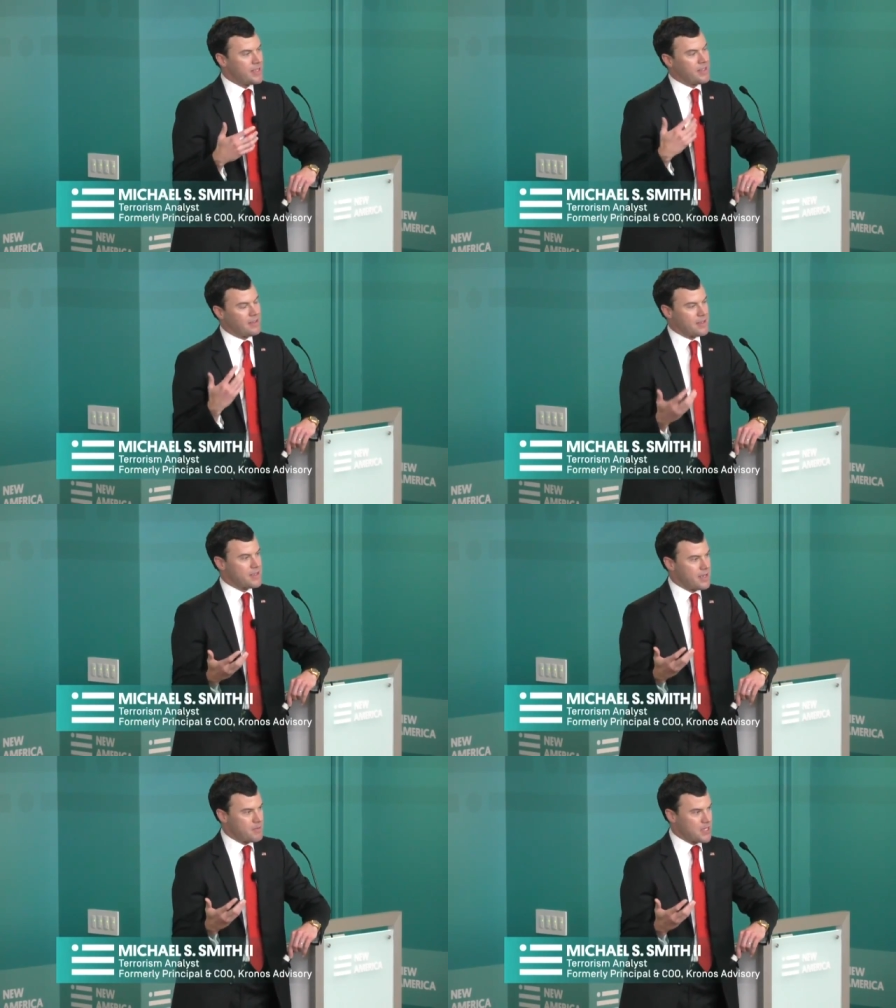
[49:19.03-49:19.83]
that the
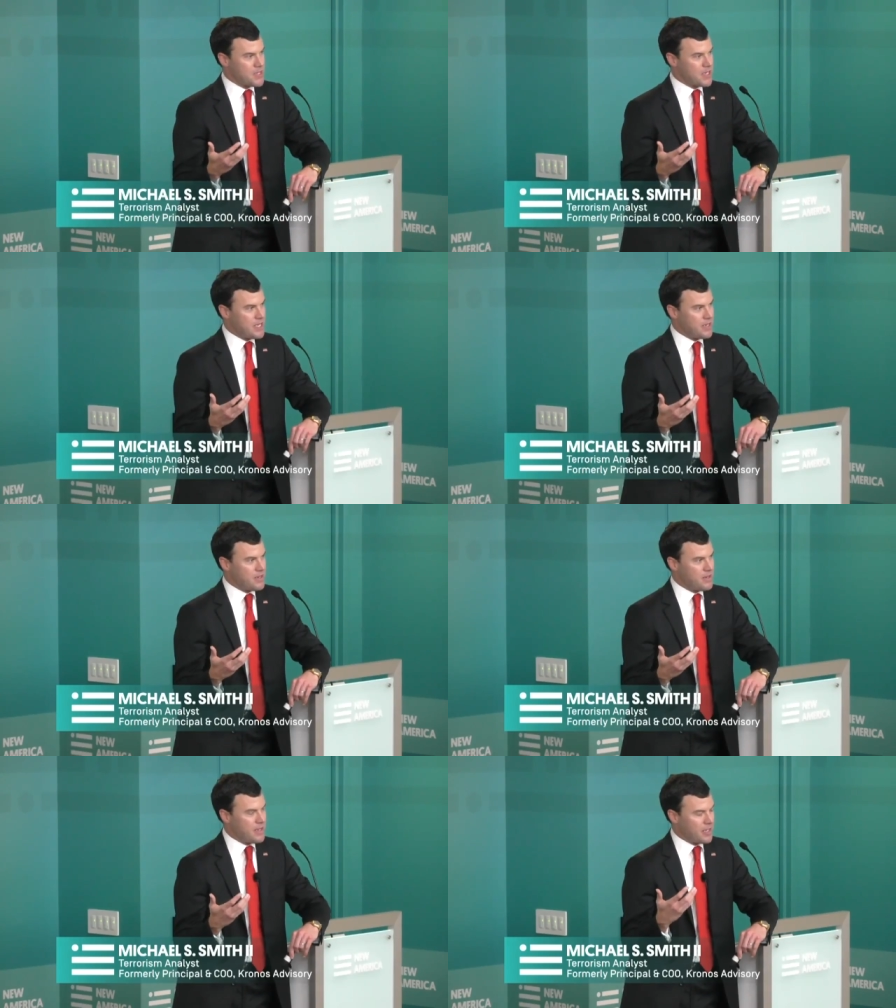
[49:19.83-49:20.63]
Islamic State
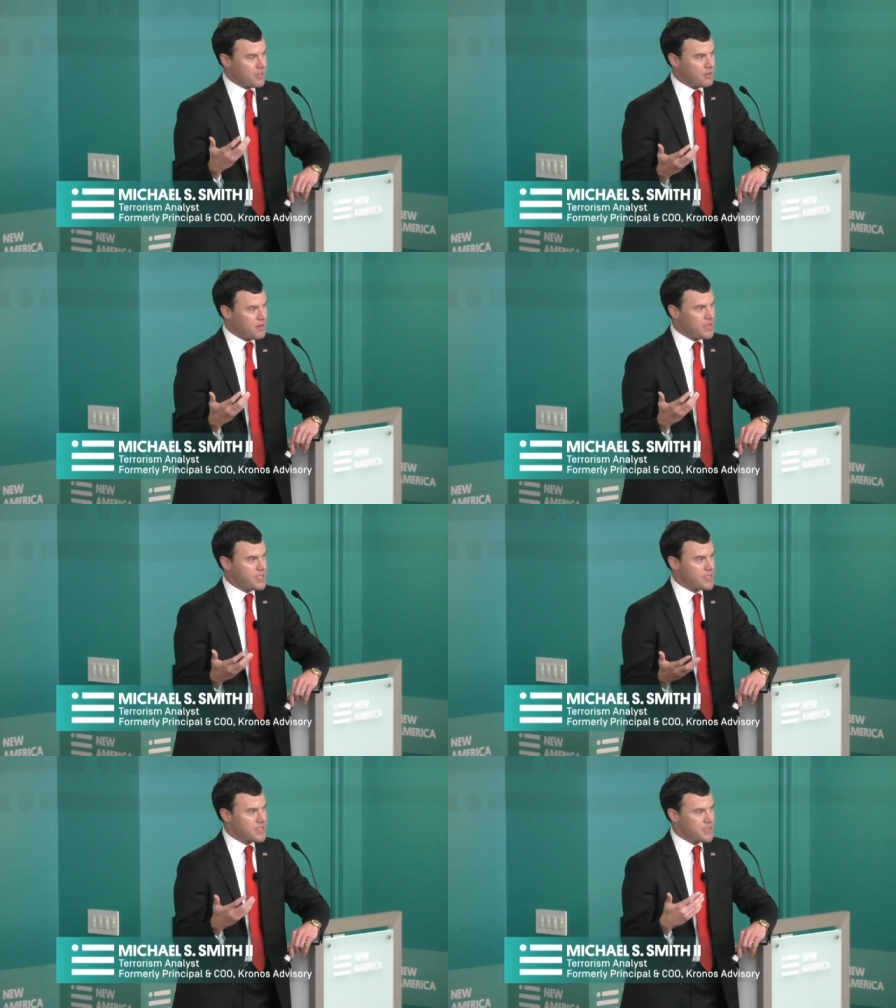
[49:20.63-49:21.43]

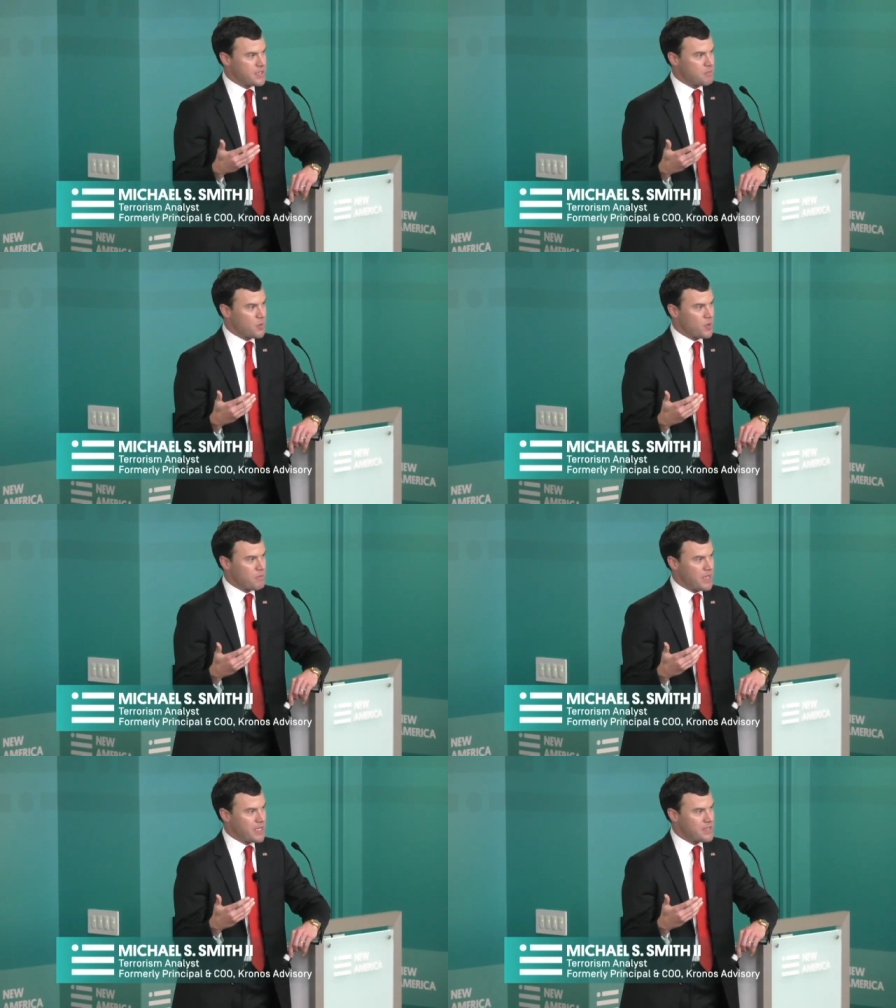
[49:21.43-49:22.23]
encourages its
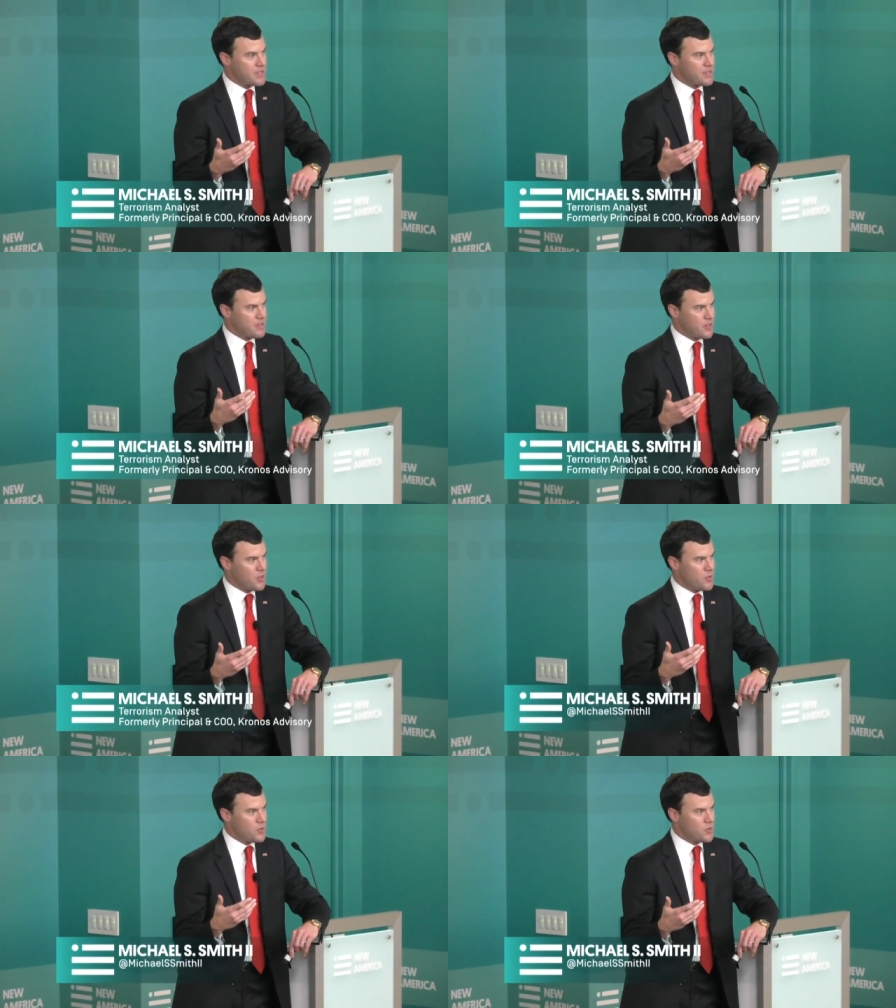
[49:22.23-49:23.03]
support base to
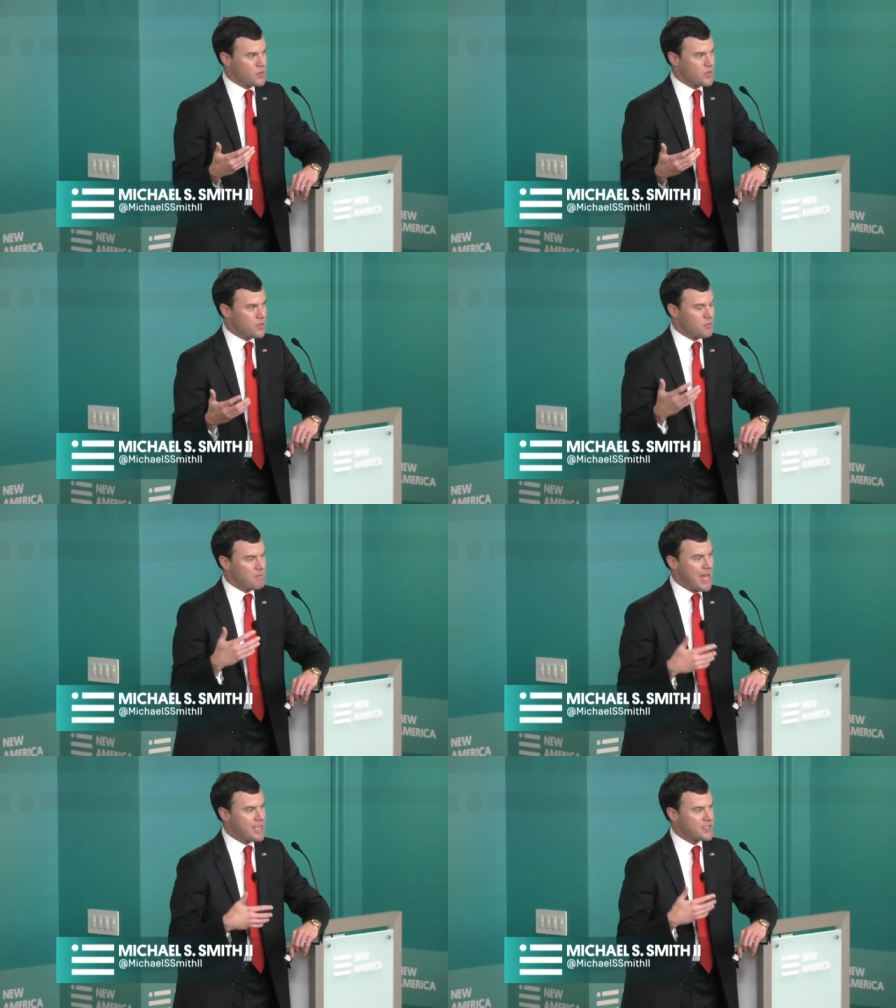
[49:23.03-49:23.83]
use to
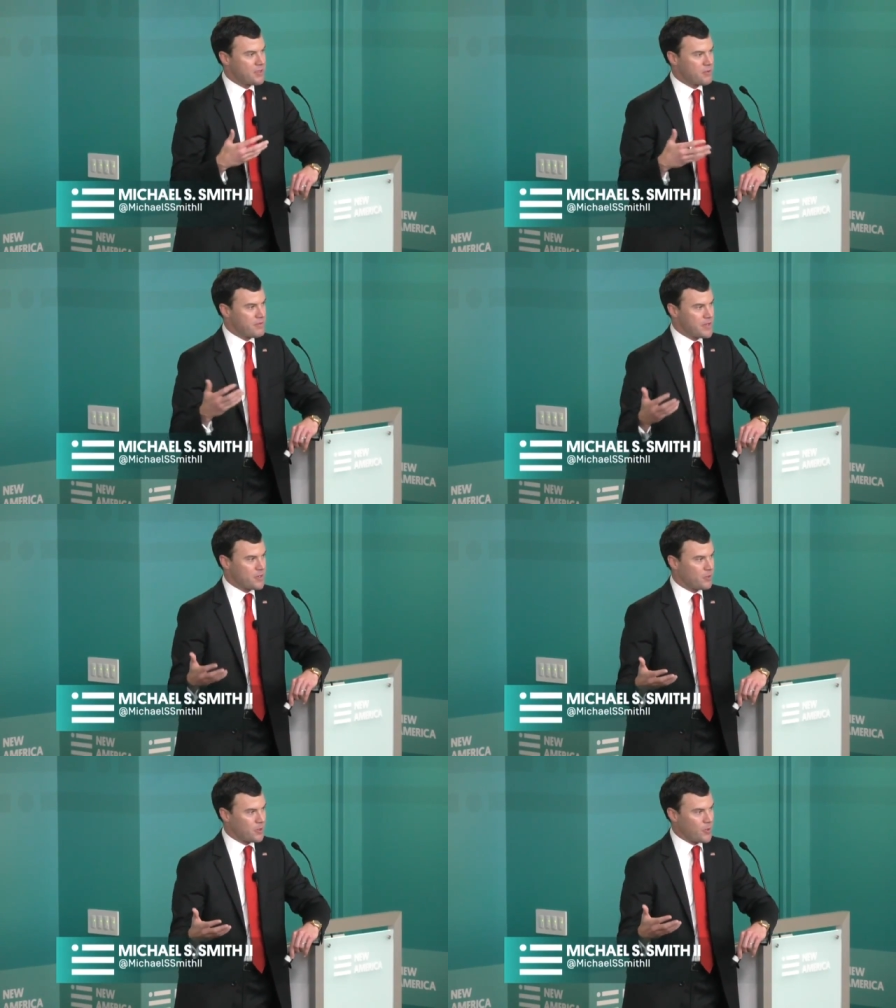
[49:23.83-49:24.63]
mask their
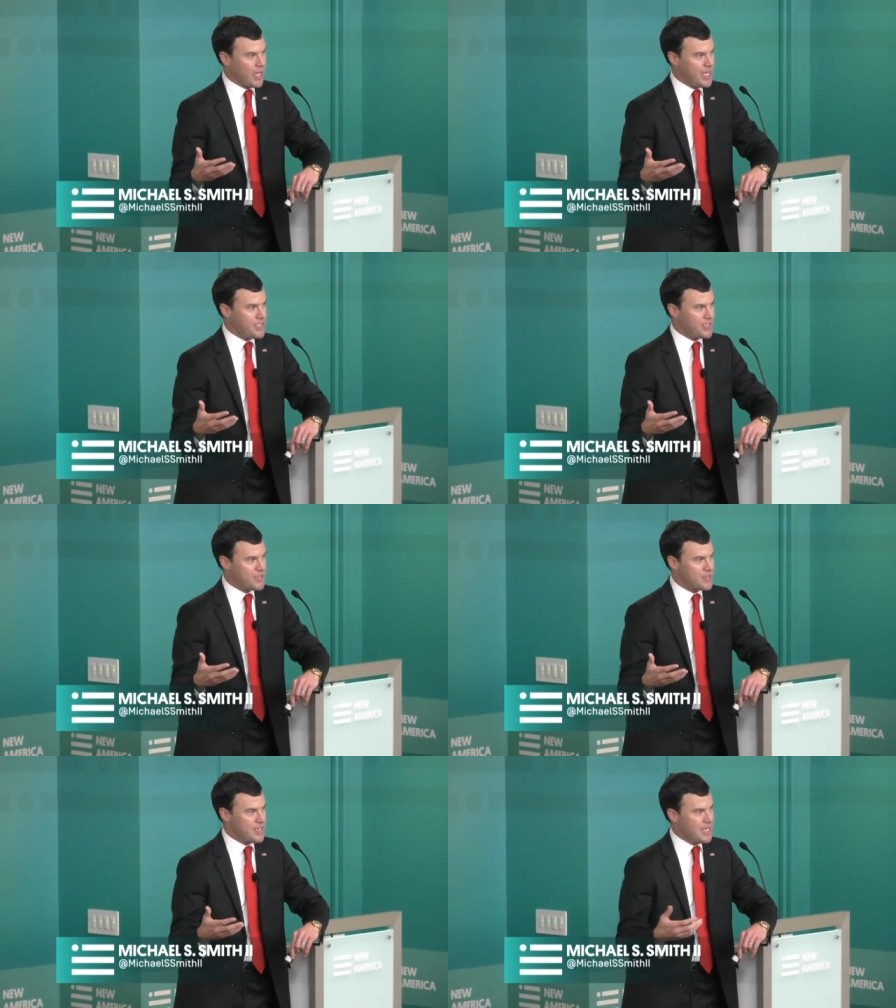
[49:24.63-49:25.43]
physical
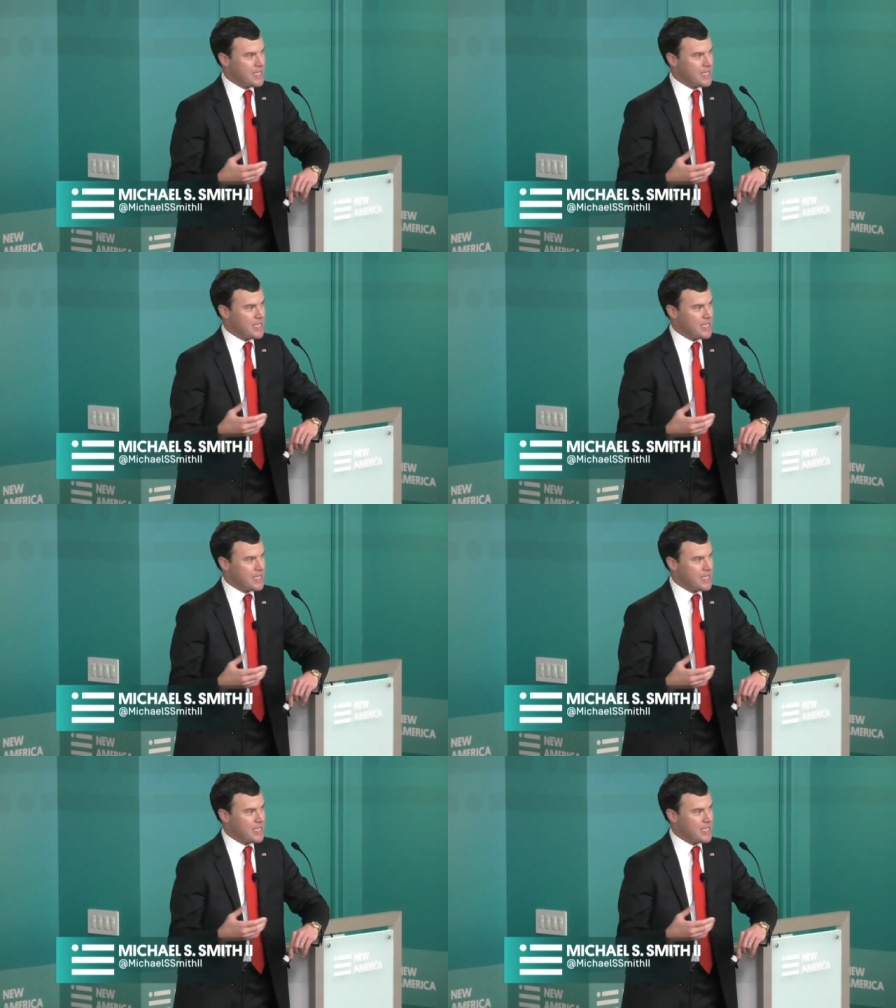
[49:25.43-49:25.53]
locations.